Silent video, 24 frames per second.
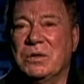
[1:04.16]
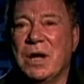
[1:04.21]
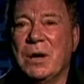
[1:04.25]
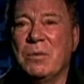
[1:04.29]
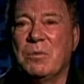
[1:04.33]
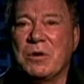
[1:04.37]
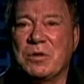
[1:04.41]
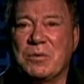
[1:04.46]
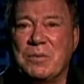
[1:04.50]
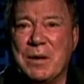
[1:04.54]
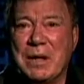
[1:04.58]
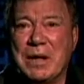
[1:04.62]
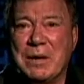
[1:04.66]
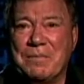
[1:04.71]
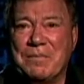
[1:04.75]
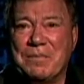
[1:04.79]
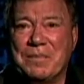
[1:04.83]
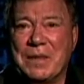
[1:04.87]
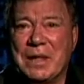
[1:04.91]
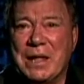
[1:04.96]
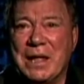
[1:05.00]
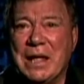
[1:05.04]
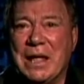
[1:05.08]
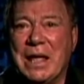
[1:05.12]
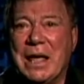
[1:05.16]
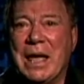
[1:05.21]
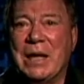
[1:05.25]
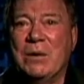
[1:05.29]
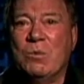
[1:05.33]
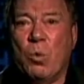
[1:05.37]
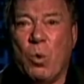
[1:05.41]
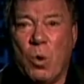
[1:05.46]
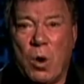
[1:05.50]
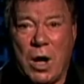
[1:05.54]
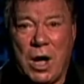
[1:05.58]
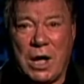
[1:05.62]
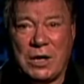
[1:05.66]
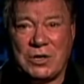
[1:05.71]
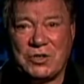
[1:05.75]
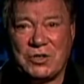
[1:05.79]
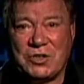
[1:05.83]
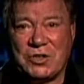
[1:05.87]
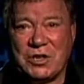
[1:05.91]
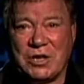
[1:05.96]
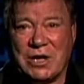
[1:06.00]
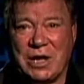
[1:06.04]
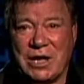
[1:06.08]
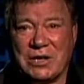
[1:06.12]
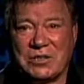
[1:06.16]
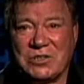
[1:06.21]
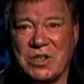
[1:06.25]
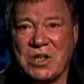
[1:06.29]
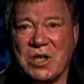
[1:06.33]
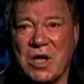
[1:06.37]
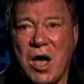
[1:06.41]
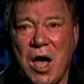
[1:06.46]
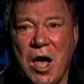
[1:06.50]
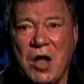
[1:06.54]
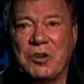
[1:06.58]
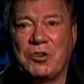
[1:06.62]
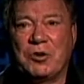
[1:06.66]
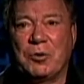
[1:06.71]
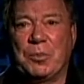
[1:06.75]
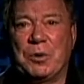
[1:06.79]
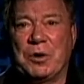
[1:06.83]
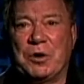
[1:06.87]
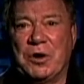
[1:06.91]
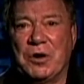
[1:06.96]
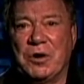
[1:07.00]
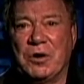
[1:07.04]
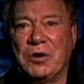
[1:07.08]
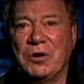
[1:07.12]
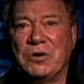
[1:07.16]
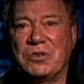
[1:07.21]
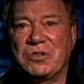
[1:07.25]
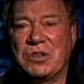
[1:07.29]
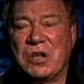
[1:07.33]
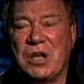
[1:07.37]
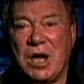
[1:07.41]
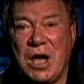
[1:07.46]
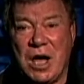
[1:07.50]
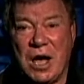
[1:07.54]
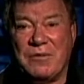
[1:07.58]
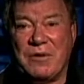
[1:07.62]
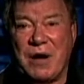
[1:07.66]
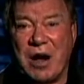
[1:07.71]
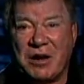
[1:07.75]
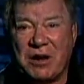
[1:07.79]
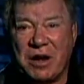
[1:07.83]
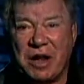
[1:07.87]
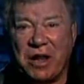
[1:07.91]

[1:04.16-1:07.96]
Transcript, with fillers: come with me and watch as the entrepreneurs of our